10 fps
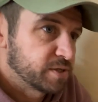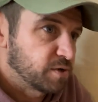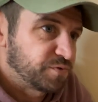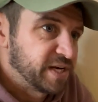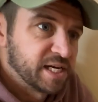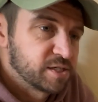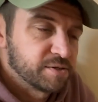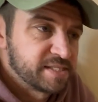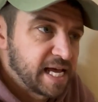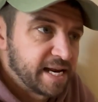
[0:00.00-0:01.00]
not finished,
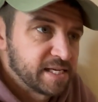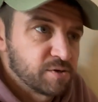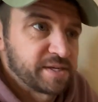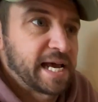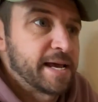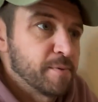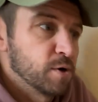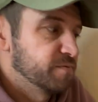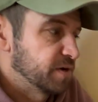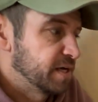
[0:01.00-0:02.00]
not dead, it's not game
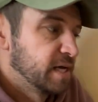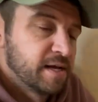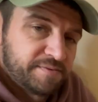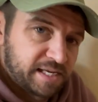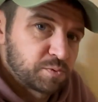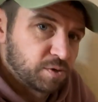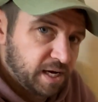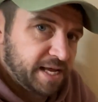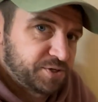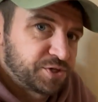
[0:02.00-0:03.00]
over. This will
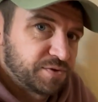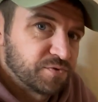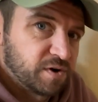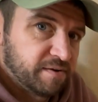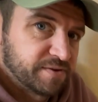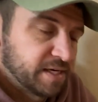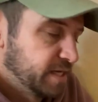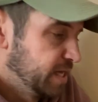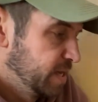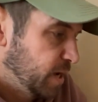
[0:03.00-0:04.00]
last you forever.
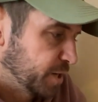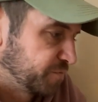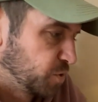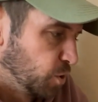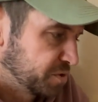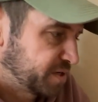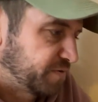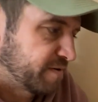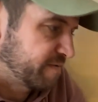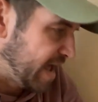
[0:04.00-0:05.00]
And of course, if
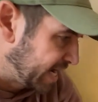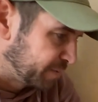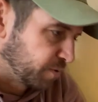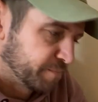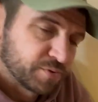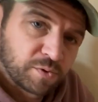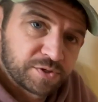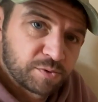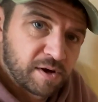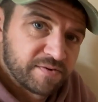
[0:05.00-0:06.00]
you have any problems
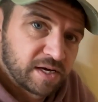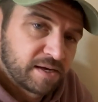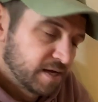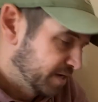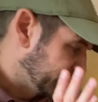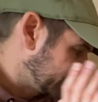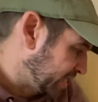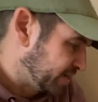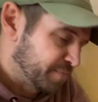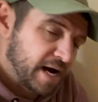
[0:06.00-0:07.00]
whatsoever, you
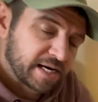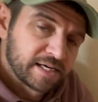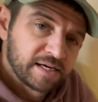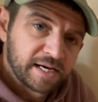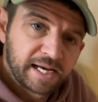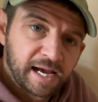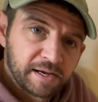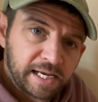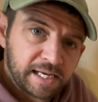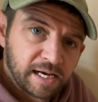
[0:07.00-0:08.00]
send it back and get
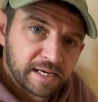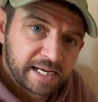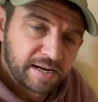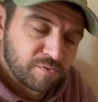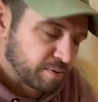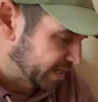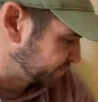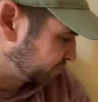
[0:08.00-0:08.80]
it replaced